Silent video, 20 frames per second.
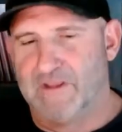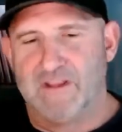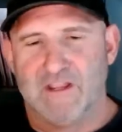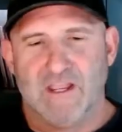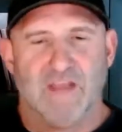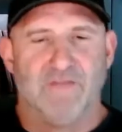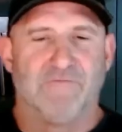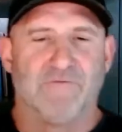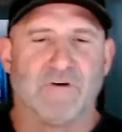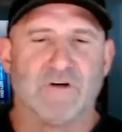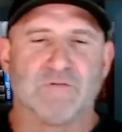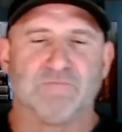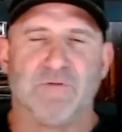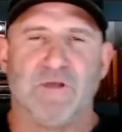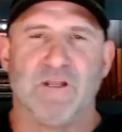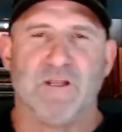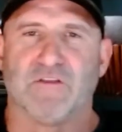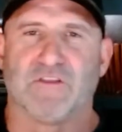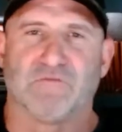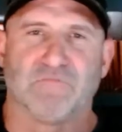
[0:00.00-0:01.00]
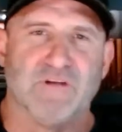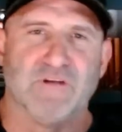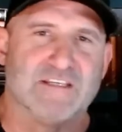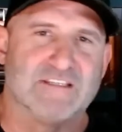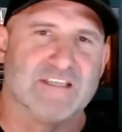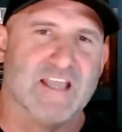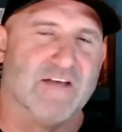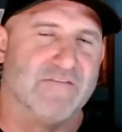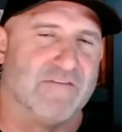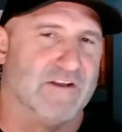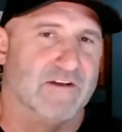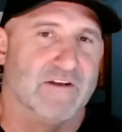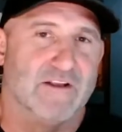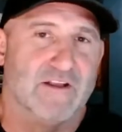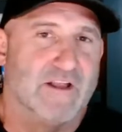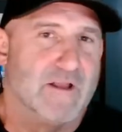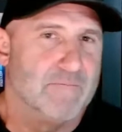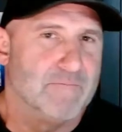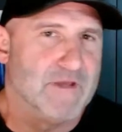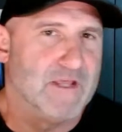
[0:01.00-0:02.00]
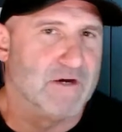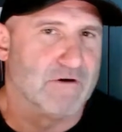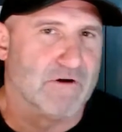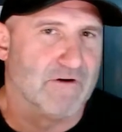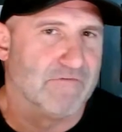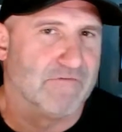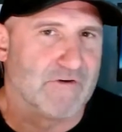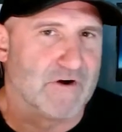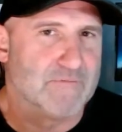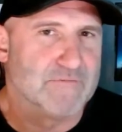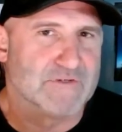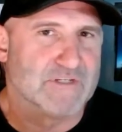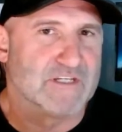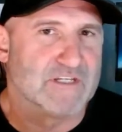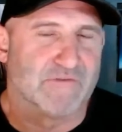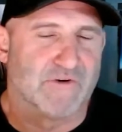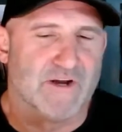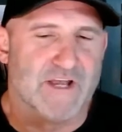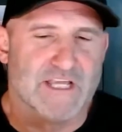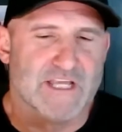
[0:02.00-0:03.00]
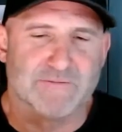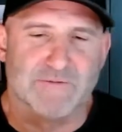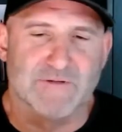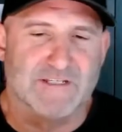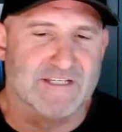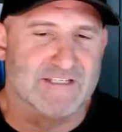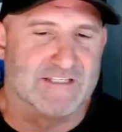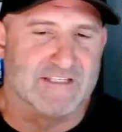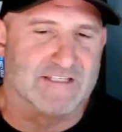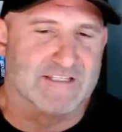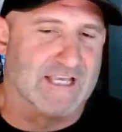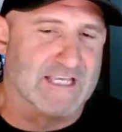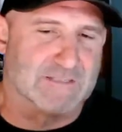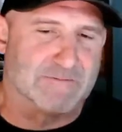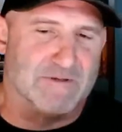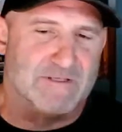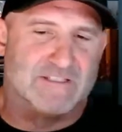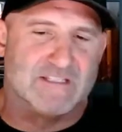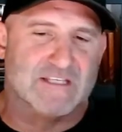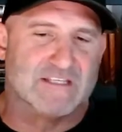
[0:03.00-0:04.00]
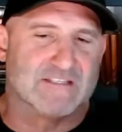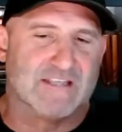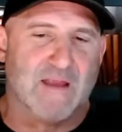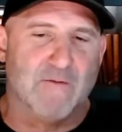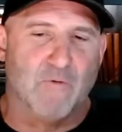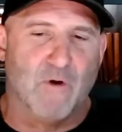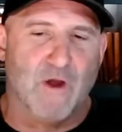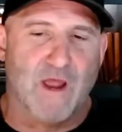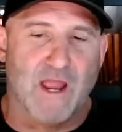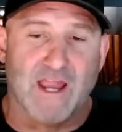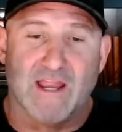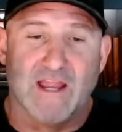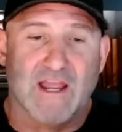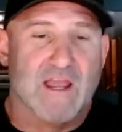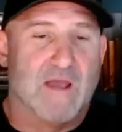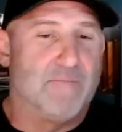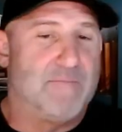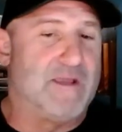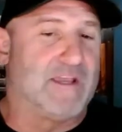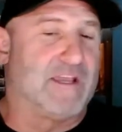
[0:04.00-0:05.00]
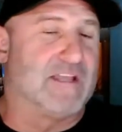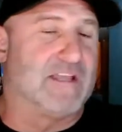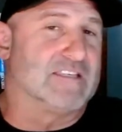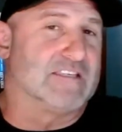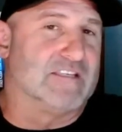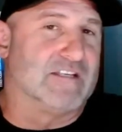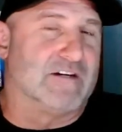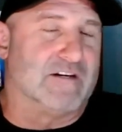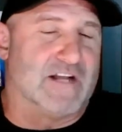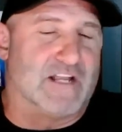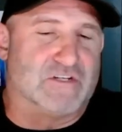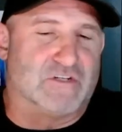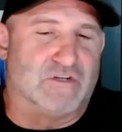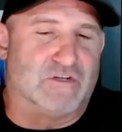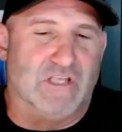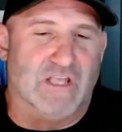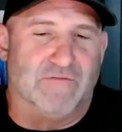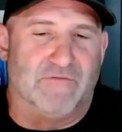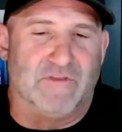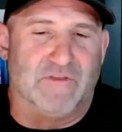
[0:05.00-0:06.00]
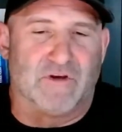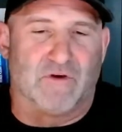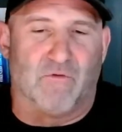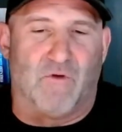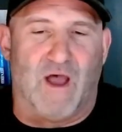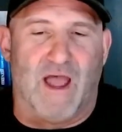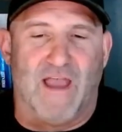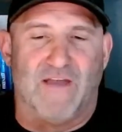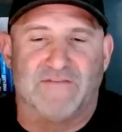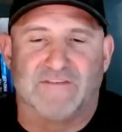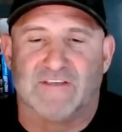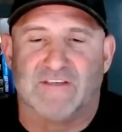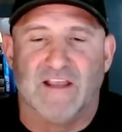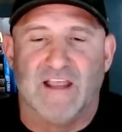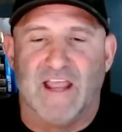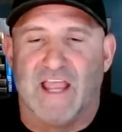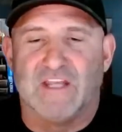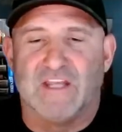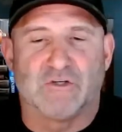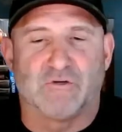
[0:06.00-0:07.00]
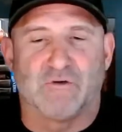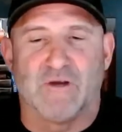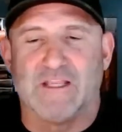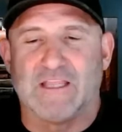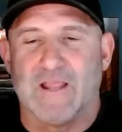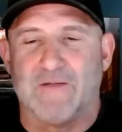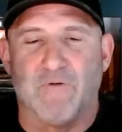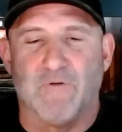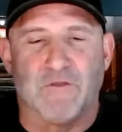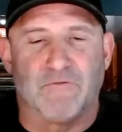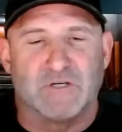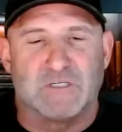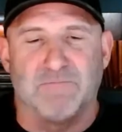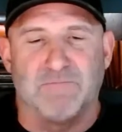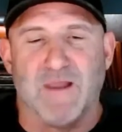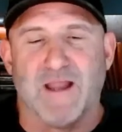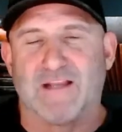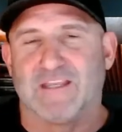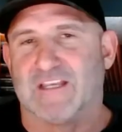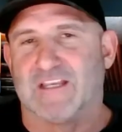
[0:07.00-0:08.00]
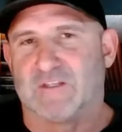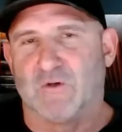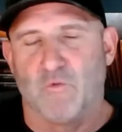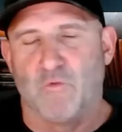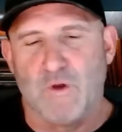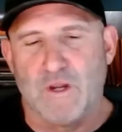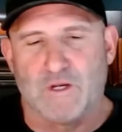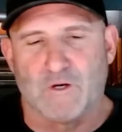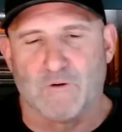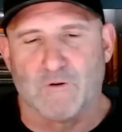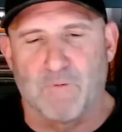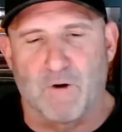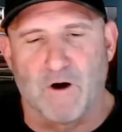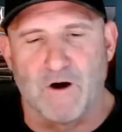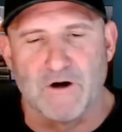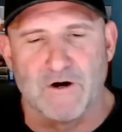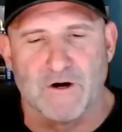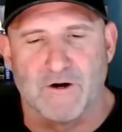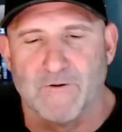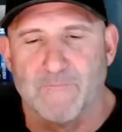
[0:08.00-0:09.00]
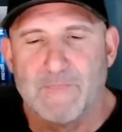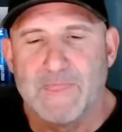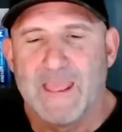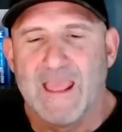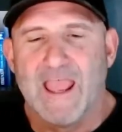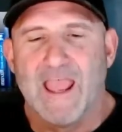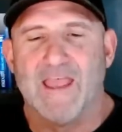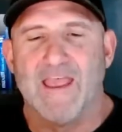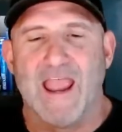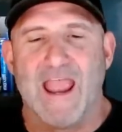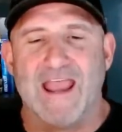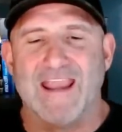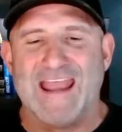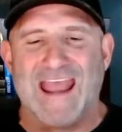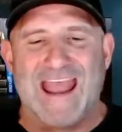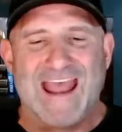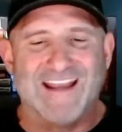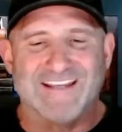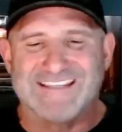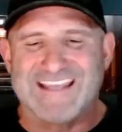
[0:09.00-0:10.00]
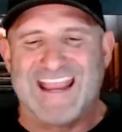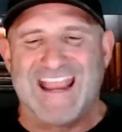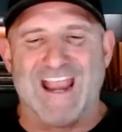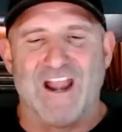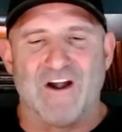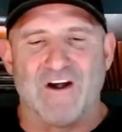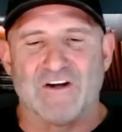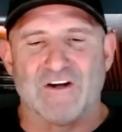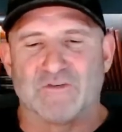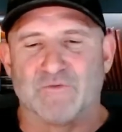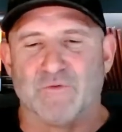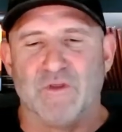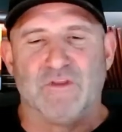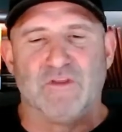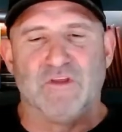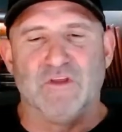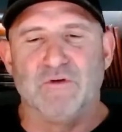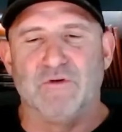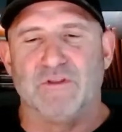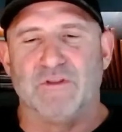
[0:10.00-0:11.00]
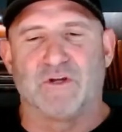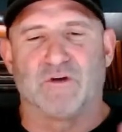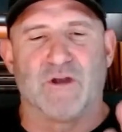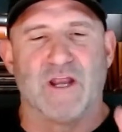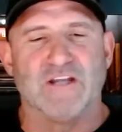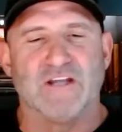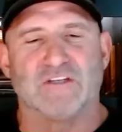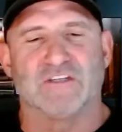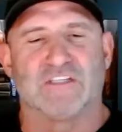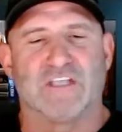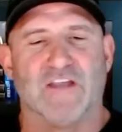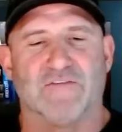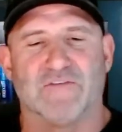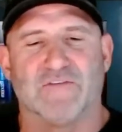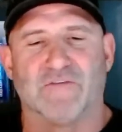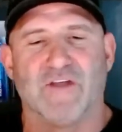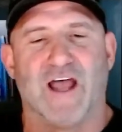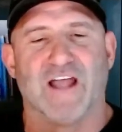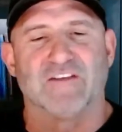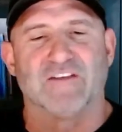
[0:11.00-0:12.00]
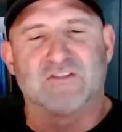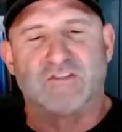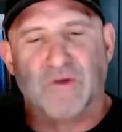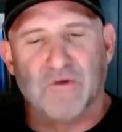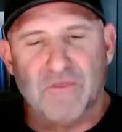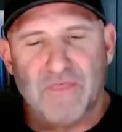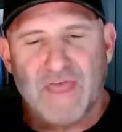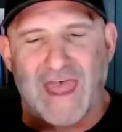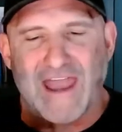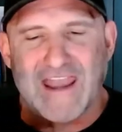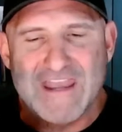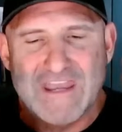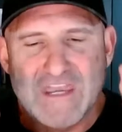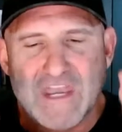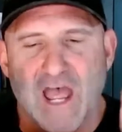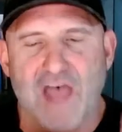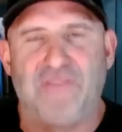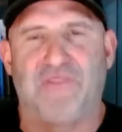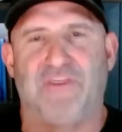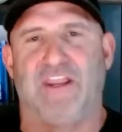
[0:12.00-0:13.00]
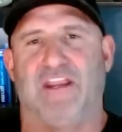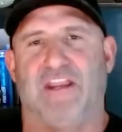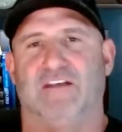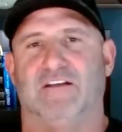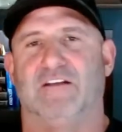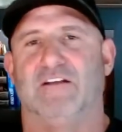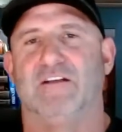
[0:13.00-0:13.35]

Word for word: In 1 Peter 3 7, Peter affirms this for husbands. He says, Husbands, in the same way, be considerate as you live with your wives and treat them with respect as the weaker partner and as heirs with you in the gracious gift of God, so that nothing